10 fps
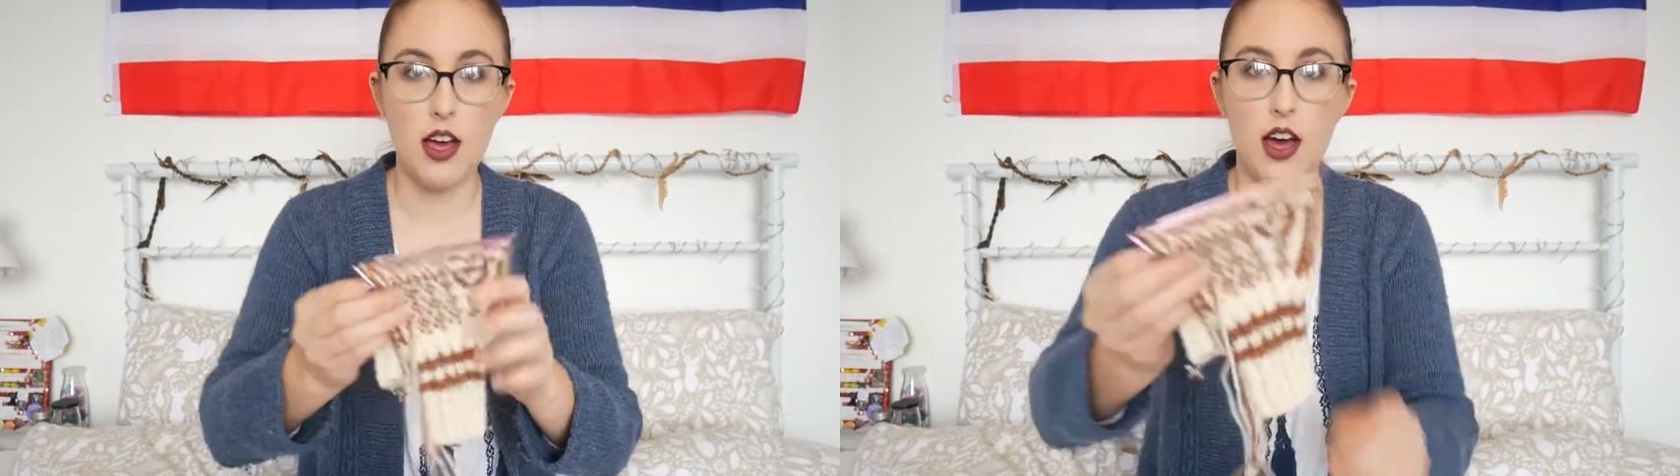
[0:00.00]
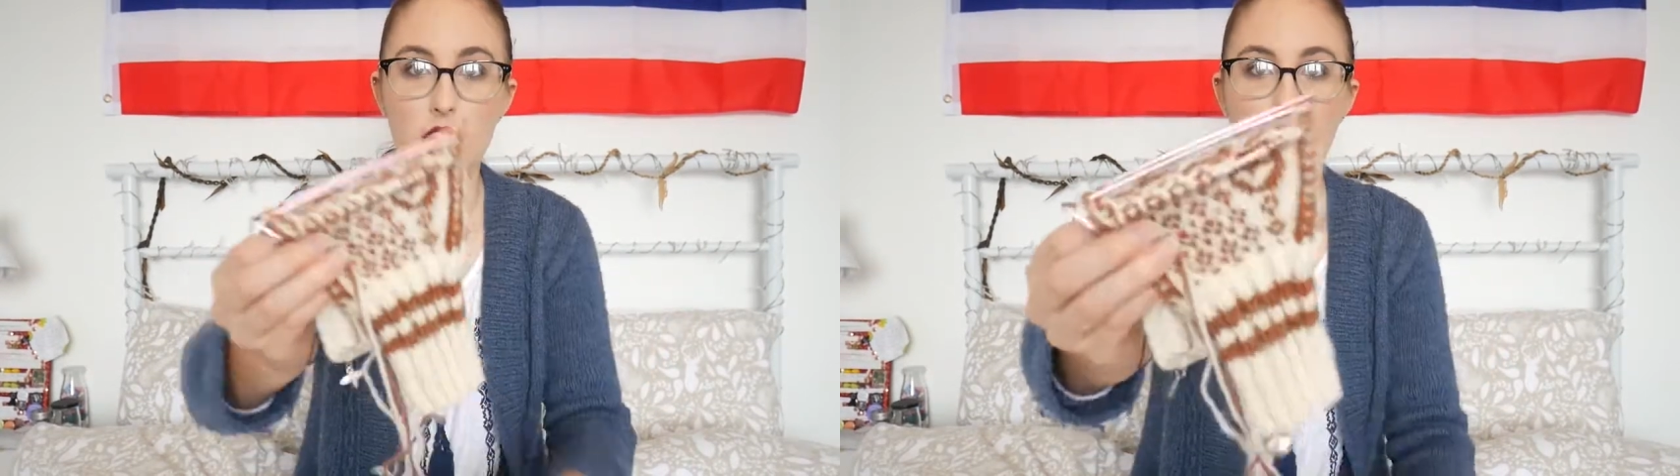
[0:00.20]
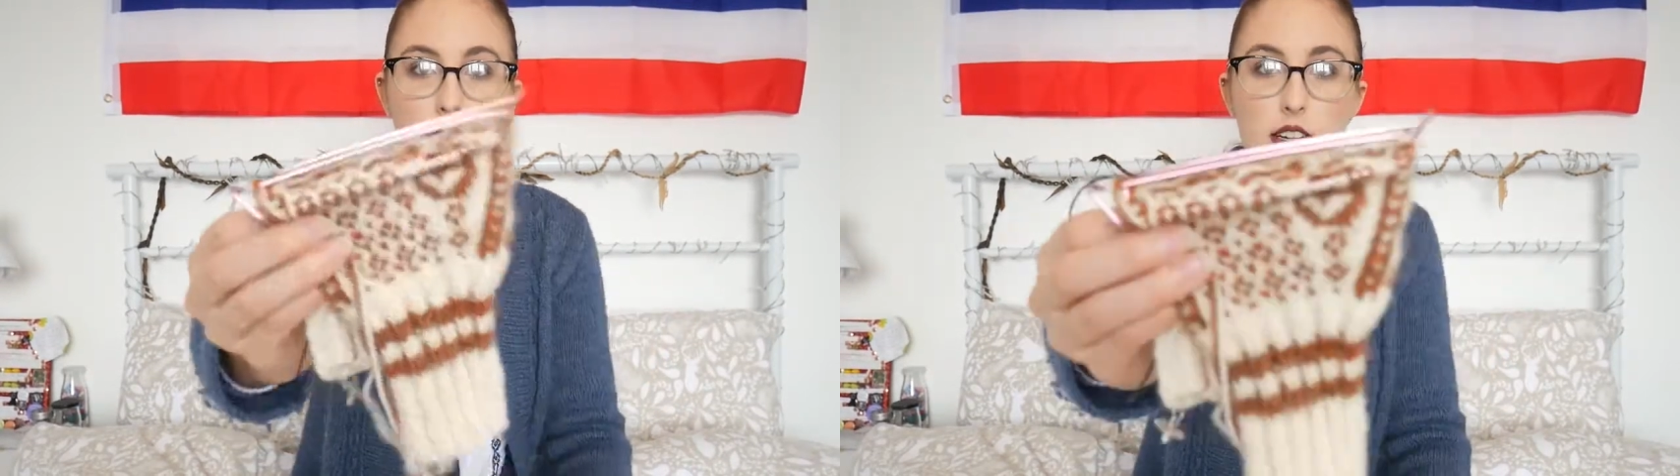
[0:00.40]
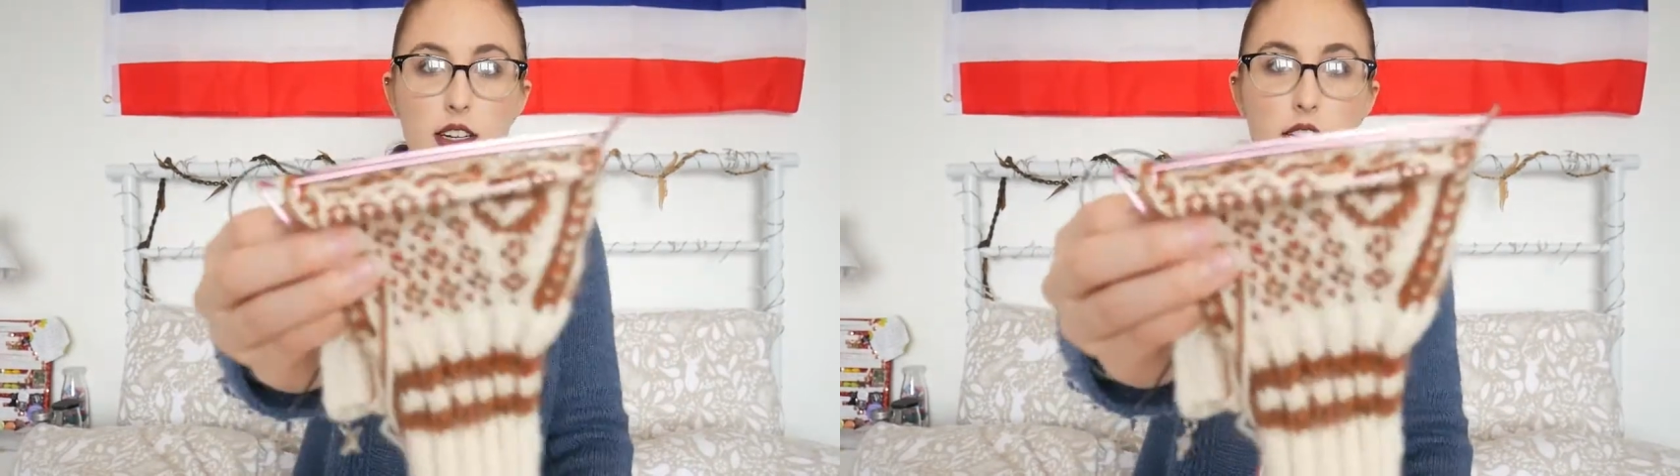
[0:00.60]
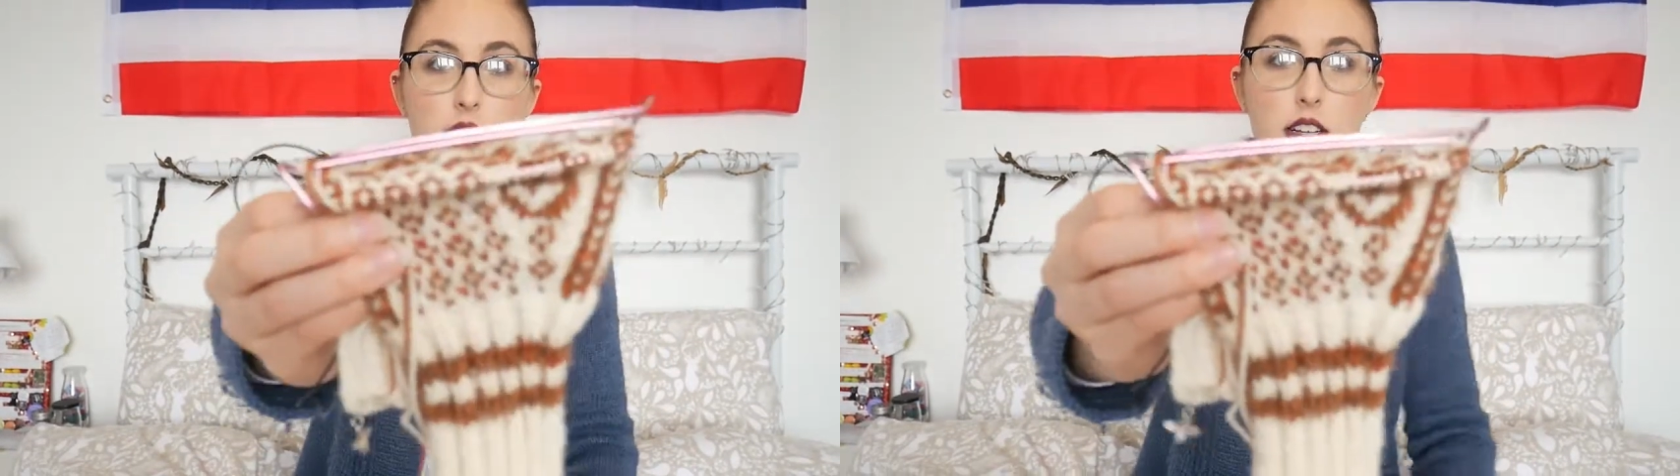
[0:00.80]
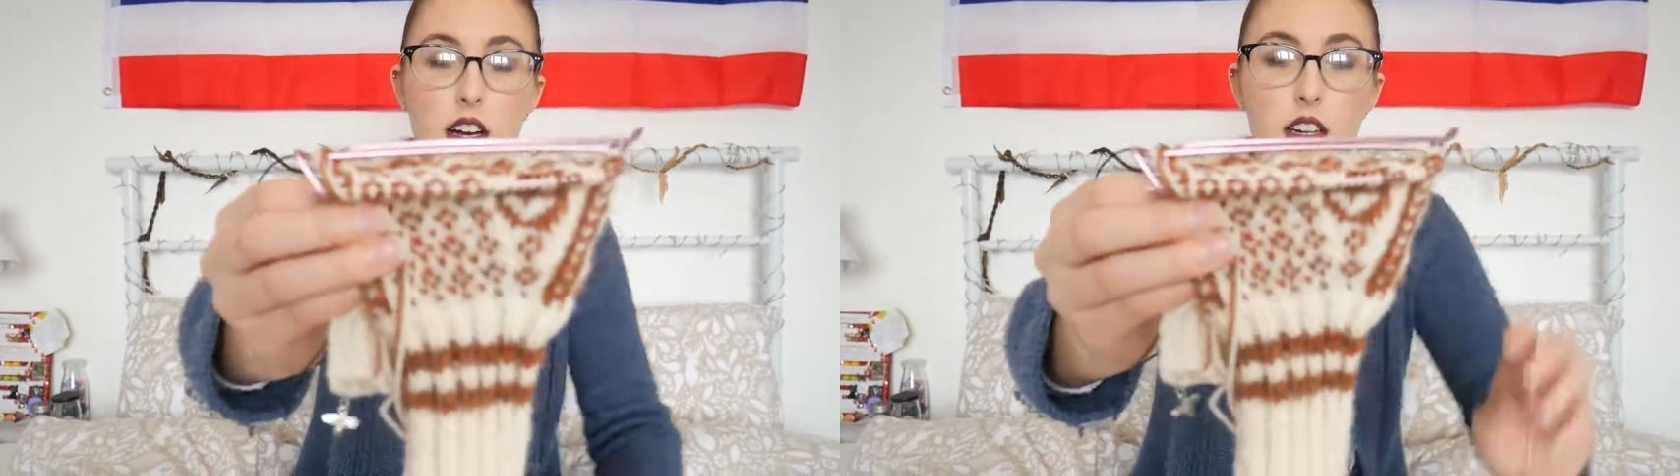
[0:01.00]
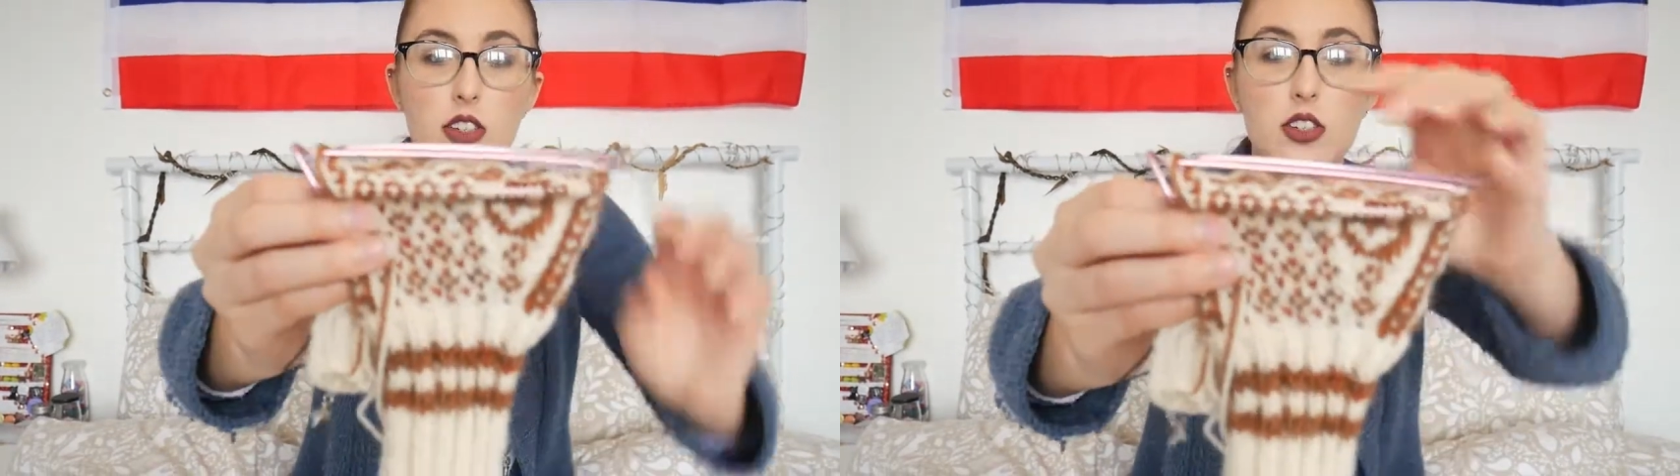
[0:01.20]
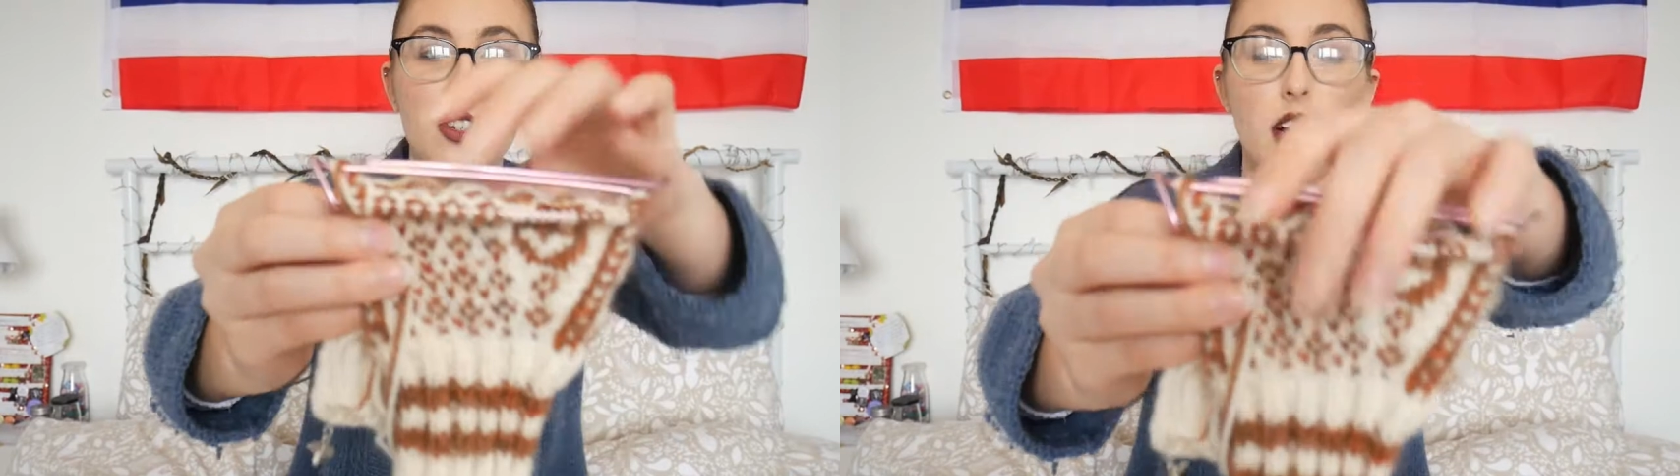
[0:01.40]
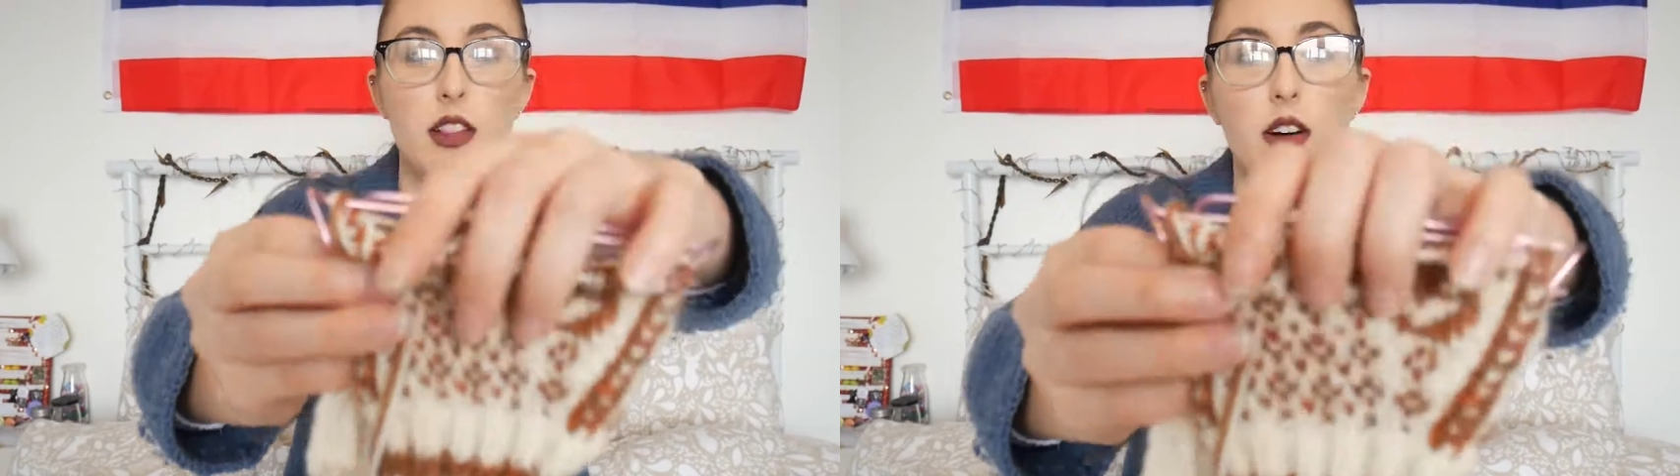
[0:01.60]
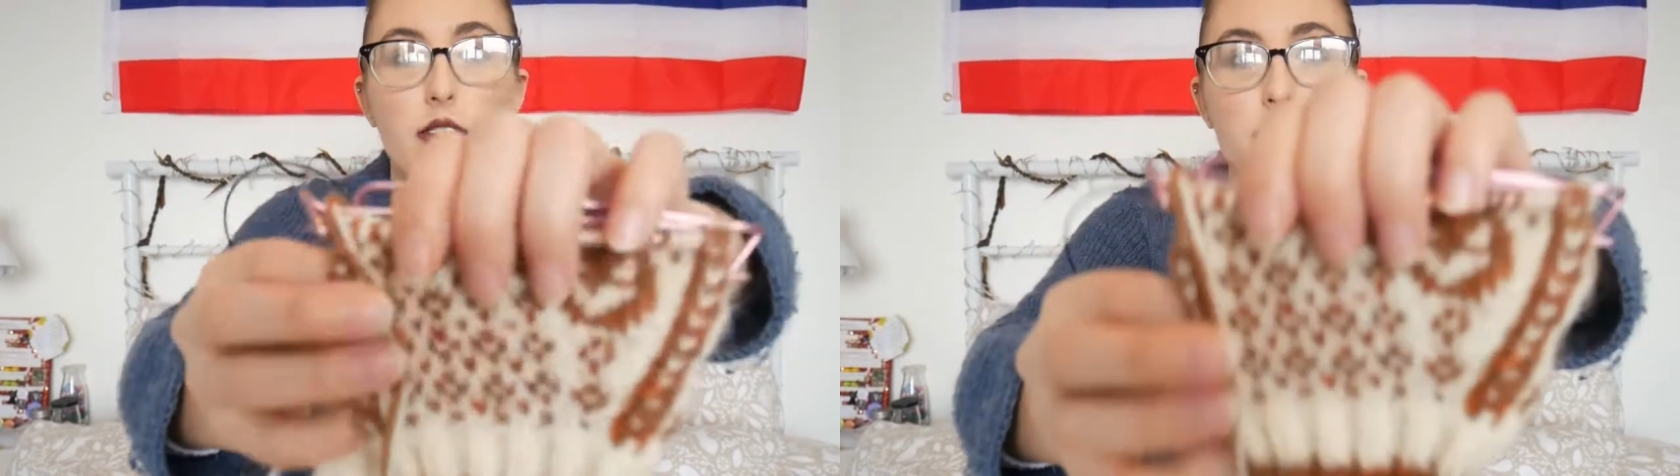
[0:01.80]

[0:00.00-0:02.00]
And I love